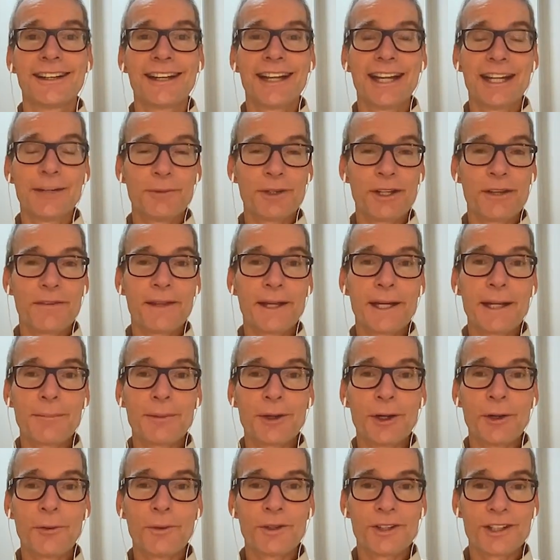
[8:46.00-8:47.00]
And we think
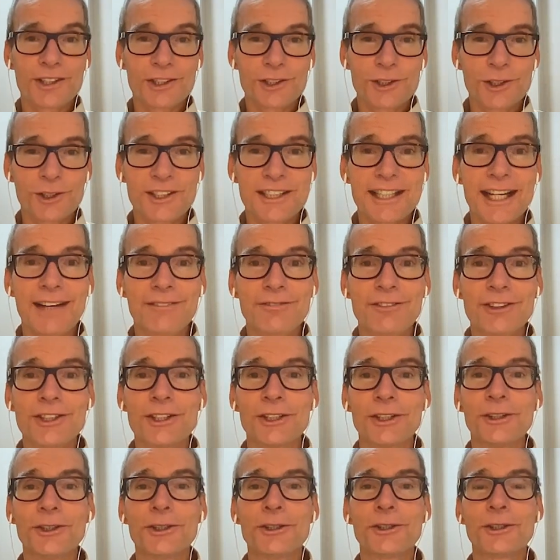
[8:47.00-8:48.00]
about what the students have to
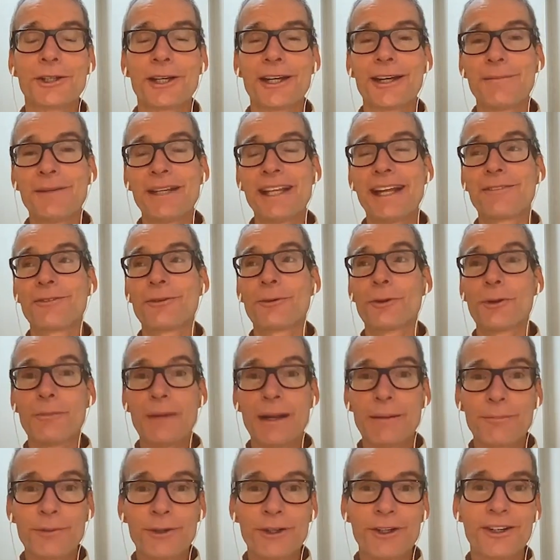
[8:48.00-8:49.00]
do, I mean, you have to
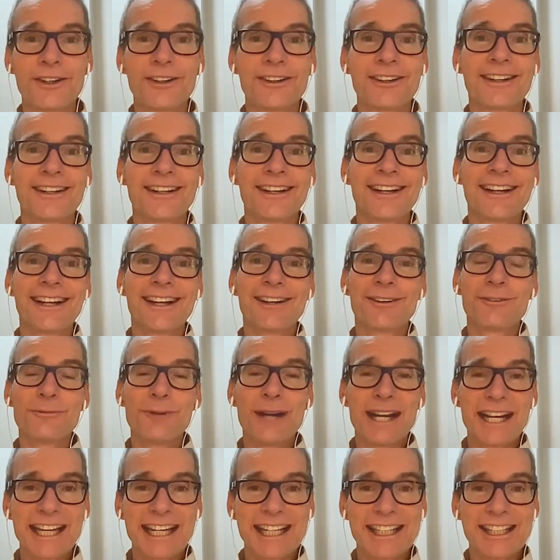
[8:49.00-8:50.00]
remember
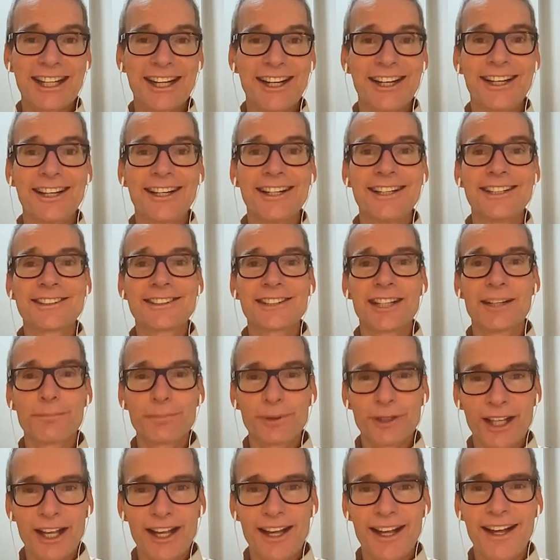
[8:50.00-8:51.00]
recognize,
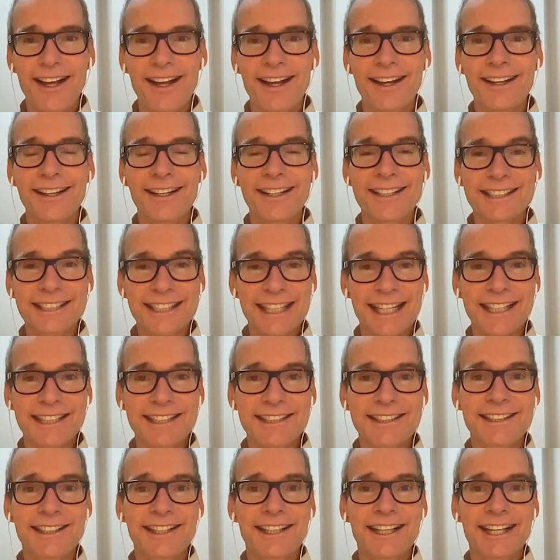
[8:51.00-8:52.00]
apply,
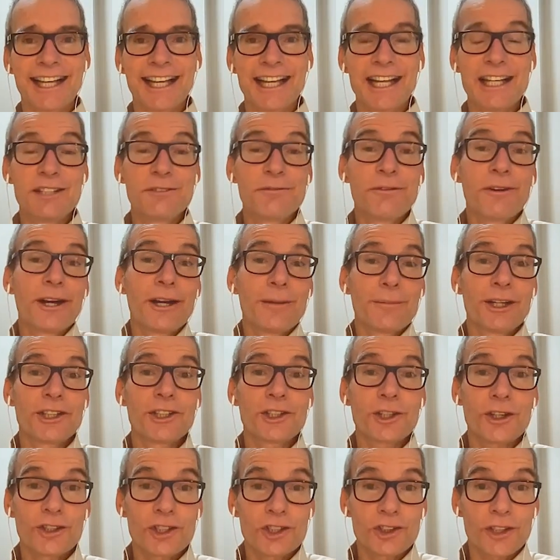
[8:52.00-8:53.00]
assess. It's very much
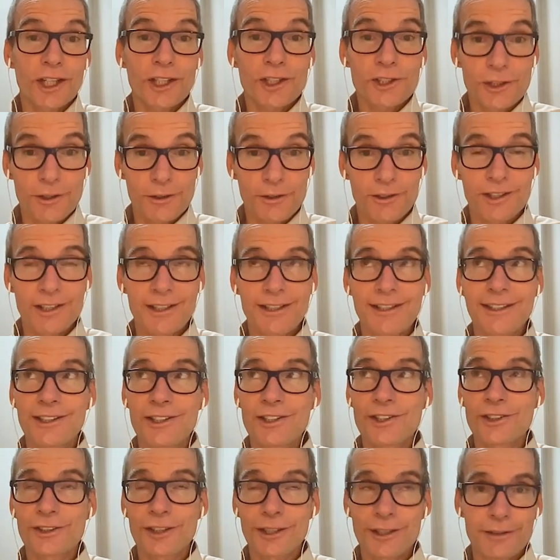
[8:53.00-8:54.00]
constructivism,
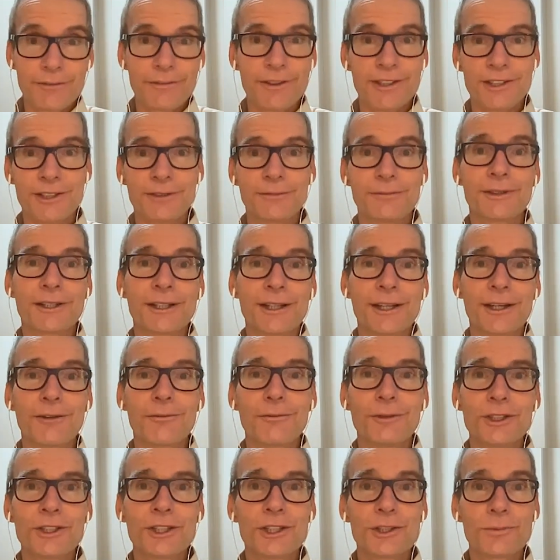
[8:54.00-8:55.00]

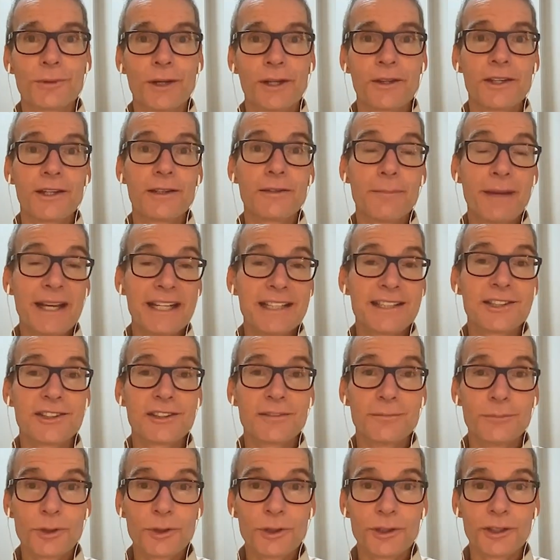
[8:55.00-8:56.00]
which mm-hmm. is what the basis of
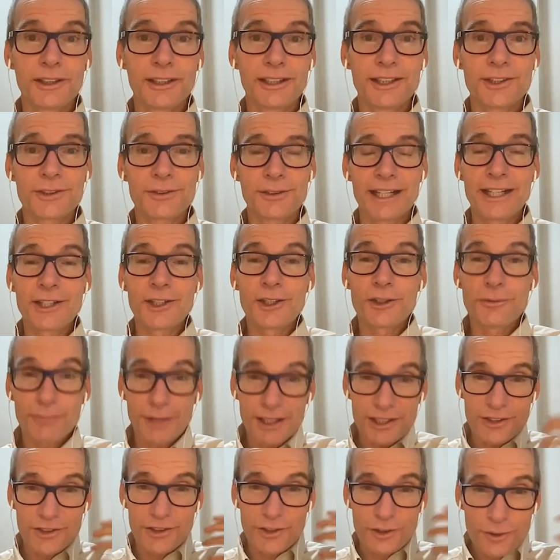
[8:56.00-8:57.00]
Moodle is, right? You
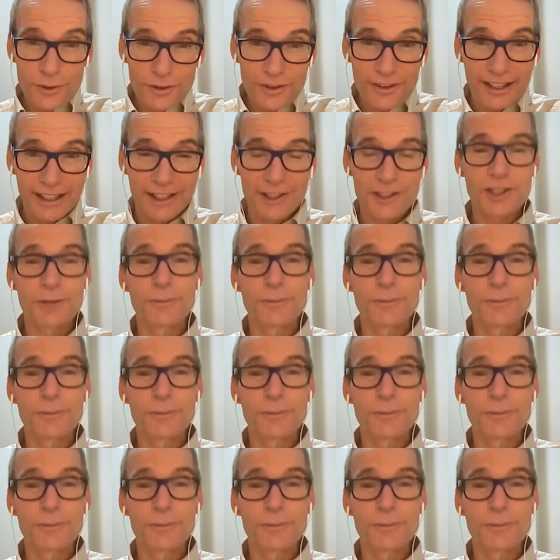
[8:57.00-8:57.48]
must do things.